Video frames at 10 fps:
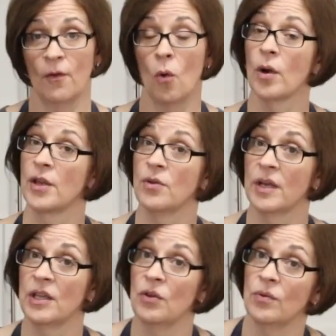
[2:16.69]
or you
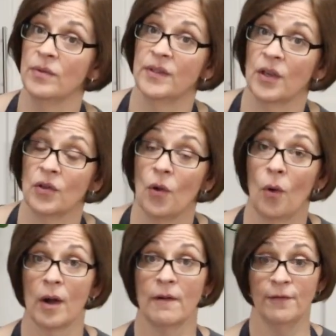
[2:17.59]
can use
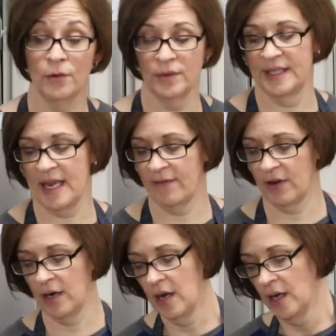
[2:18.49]
your food
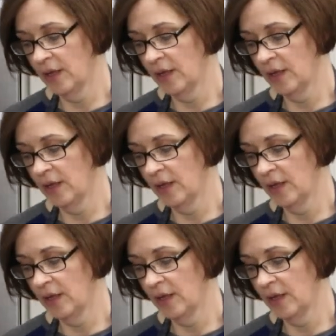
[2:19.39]
saver.